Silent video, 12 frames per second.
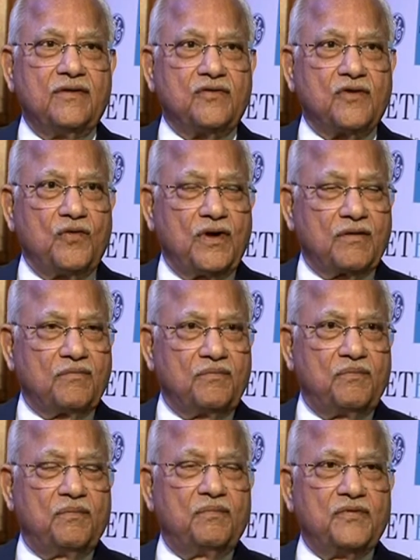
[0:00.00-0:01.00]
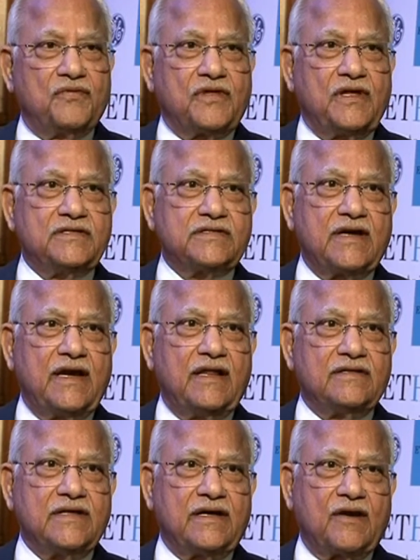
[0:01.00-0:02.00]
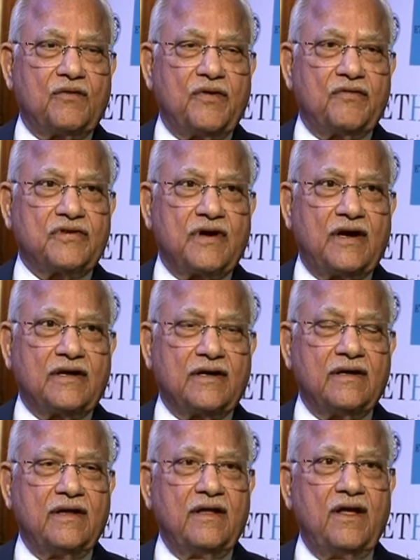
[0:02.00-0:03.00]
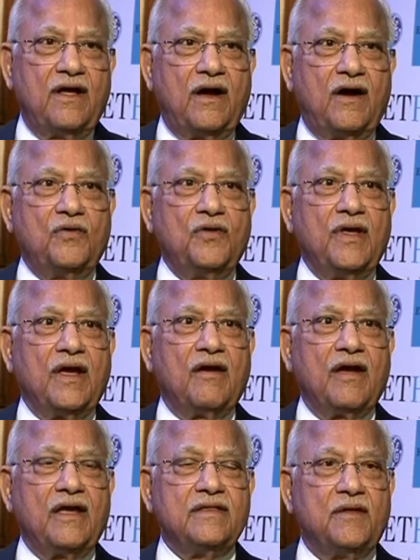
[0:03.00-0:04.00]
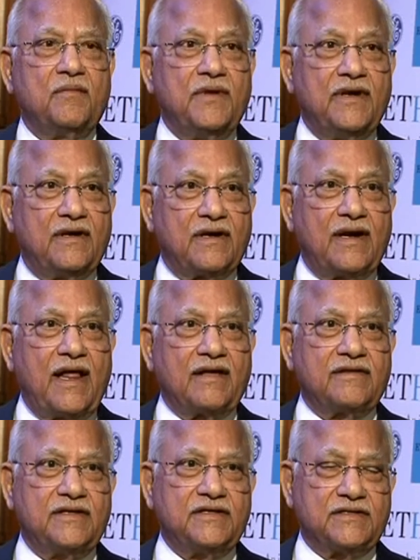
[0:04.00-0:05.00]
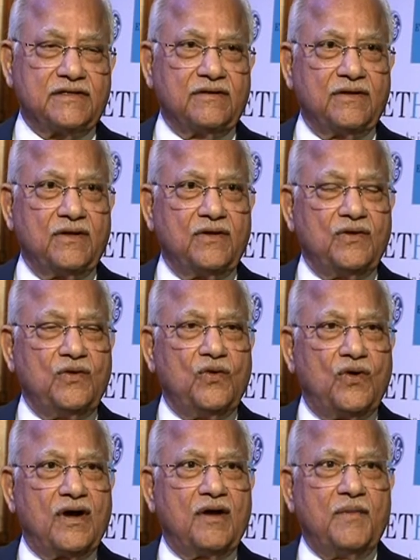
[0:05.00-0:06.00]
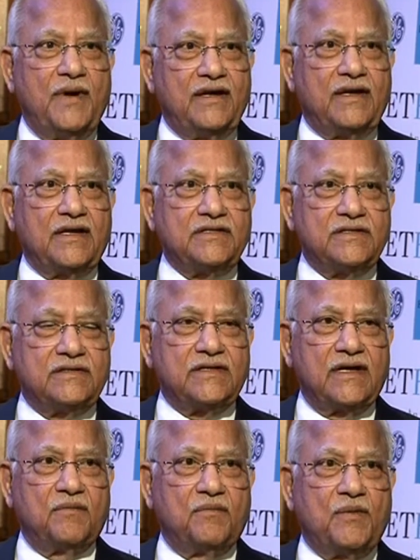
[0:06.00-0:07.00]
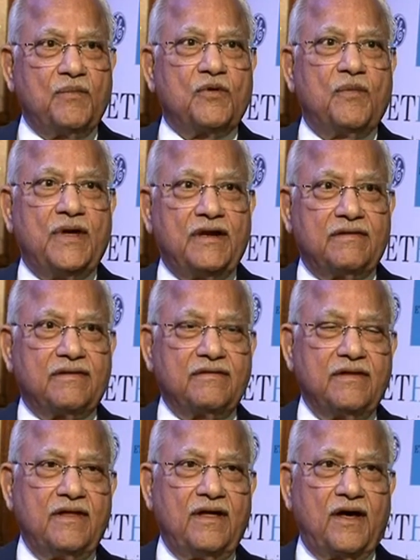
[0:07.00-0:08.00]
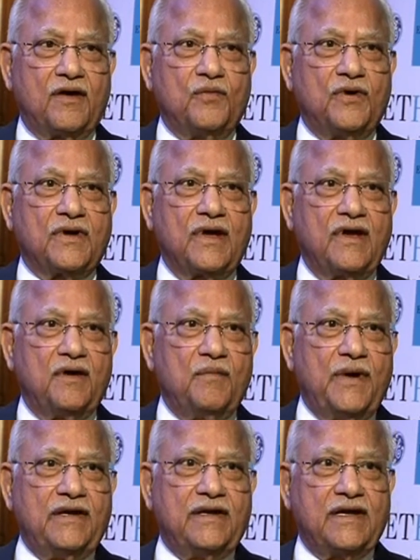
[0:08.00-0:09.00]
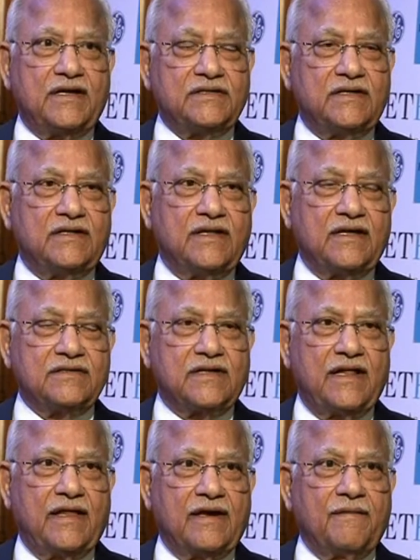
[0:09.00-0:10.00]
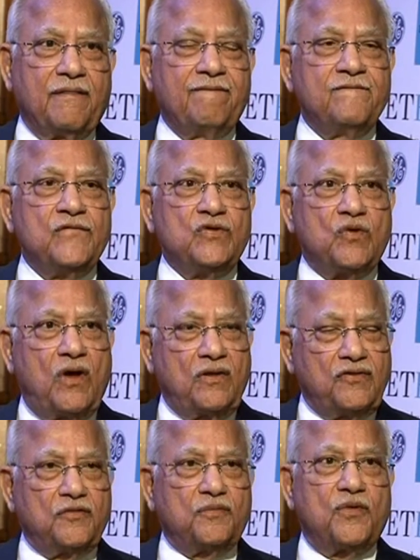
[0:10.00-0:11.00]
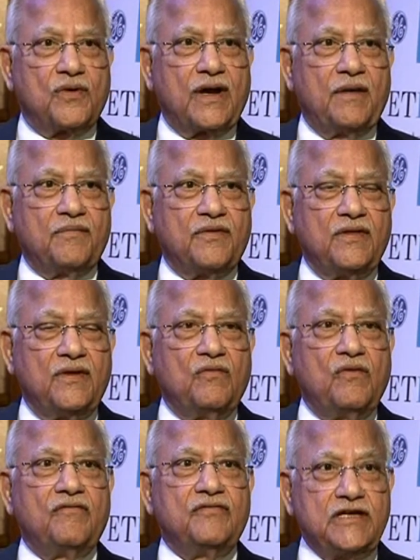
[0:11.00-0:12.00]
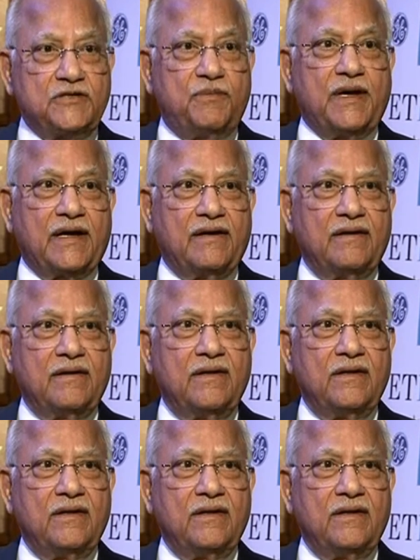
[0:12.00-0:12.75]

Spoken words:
So we have a skills training center we have started. How do you engage them in relaxation? Yoga, meditation center. Brahma Kumaris are working on meditation and things like that. So all those programs, we have just begun.